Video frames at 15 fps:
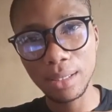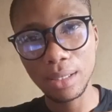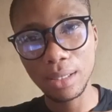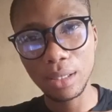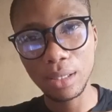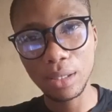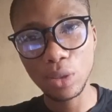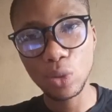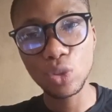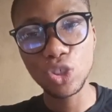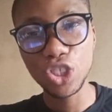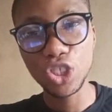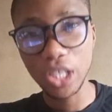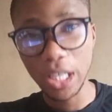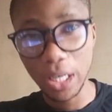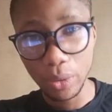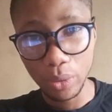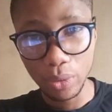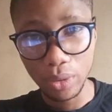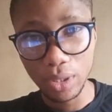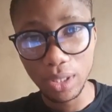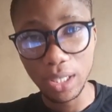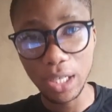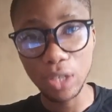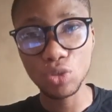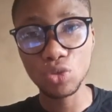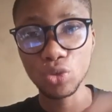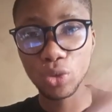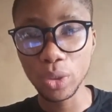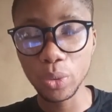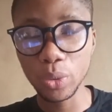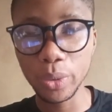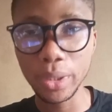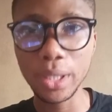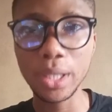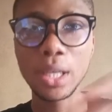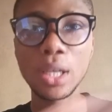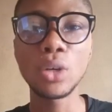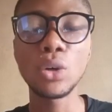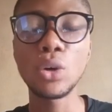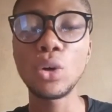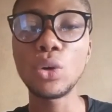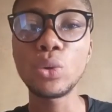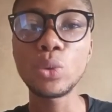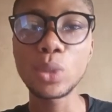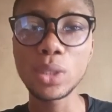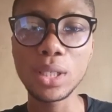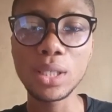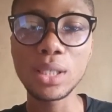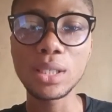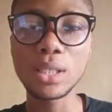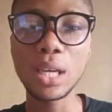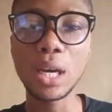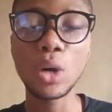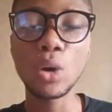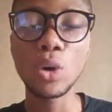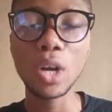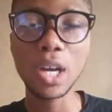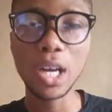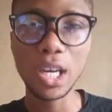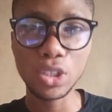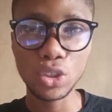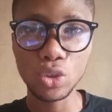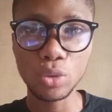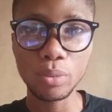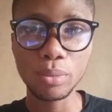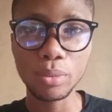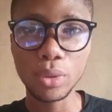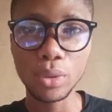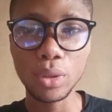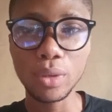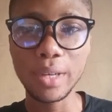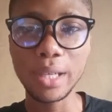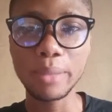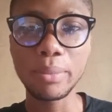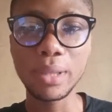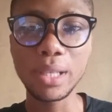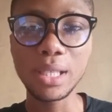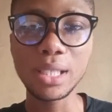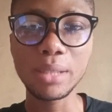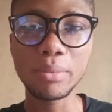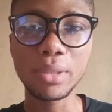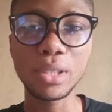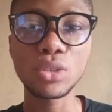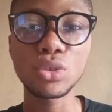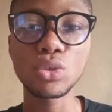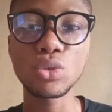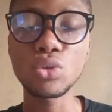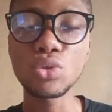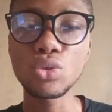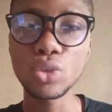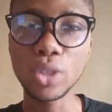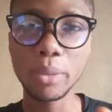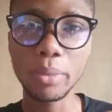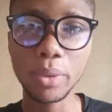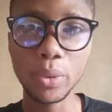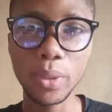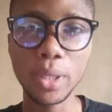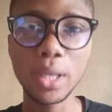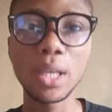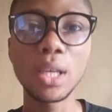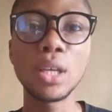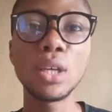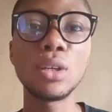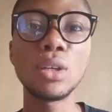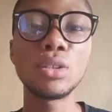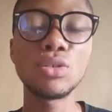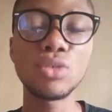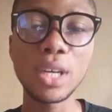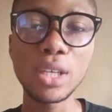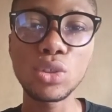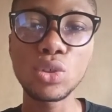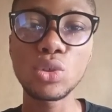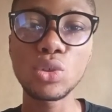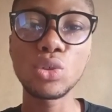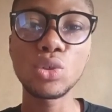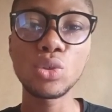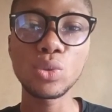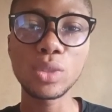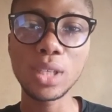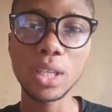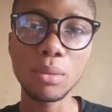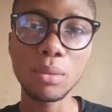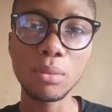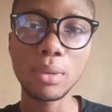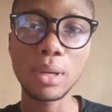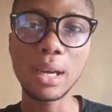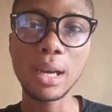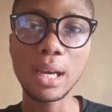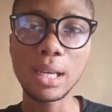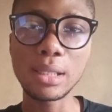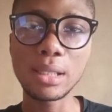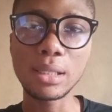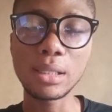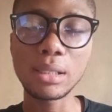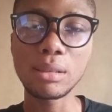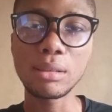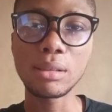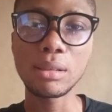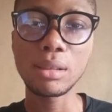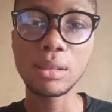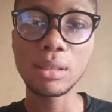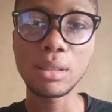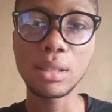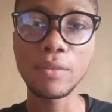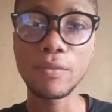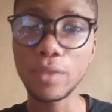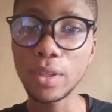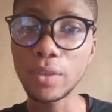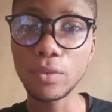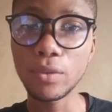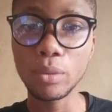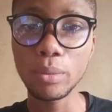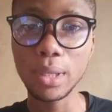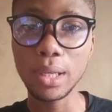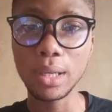those shell that you throw away, all those things are all calcium. Alright, please don't throw them away. Try to use them as the feed formula,